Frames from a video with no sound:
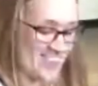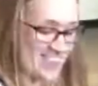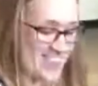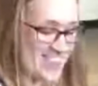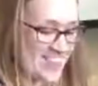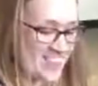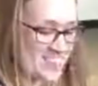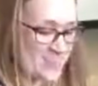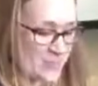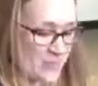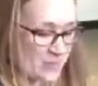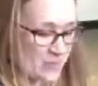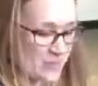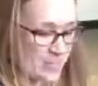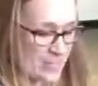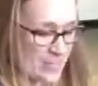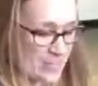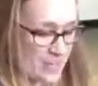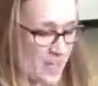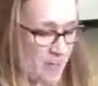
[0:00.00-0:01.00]
So So I want to get a
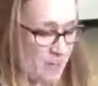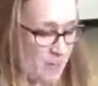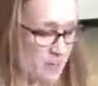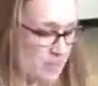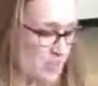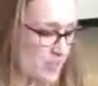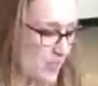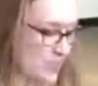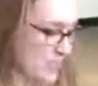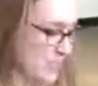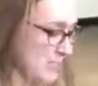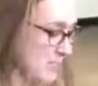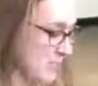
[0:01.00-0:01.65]
couple more scratches on